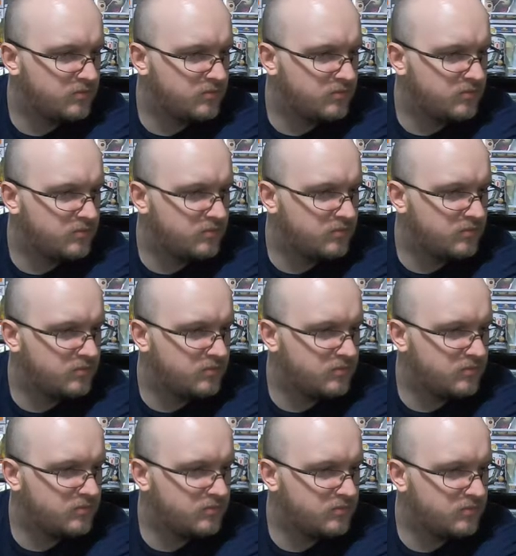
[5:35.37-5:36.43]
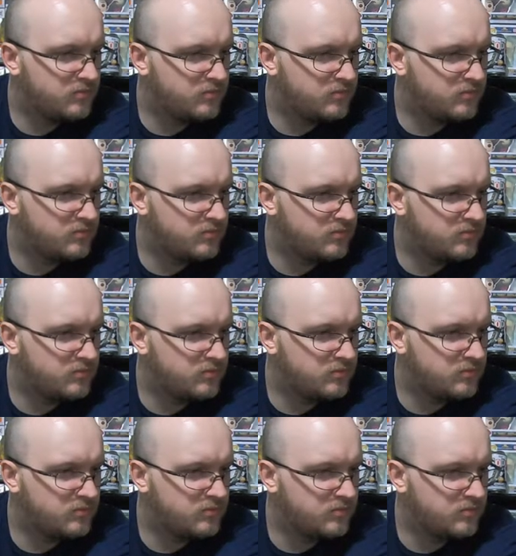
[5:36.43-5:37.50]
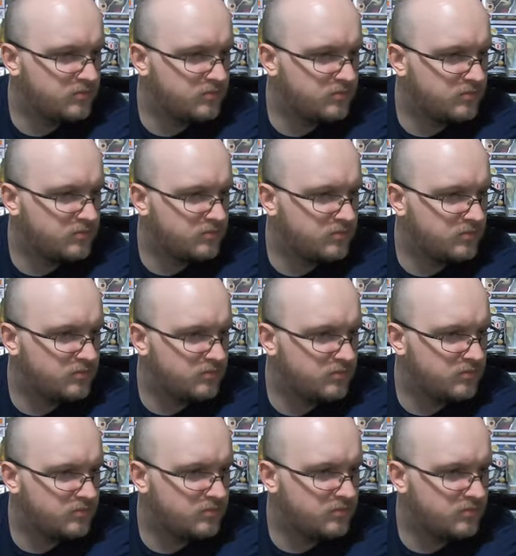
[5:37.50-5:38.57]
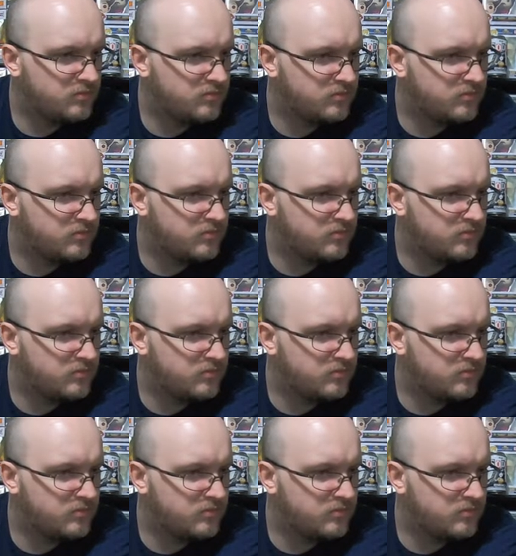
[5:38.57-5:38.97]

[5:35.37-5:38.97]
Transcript: No words are spoken by the person on screen.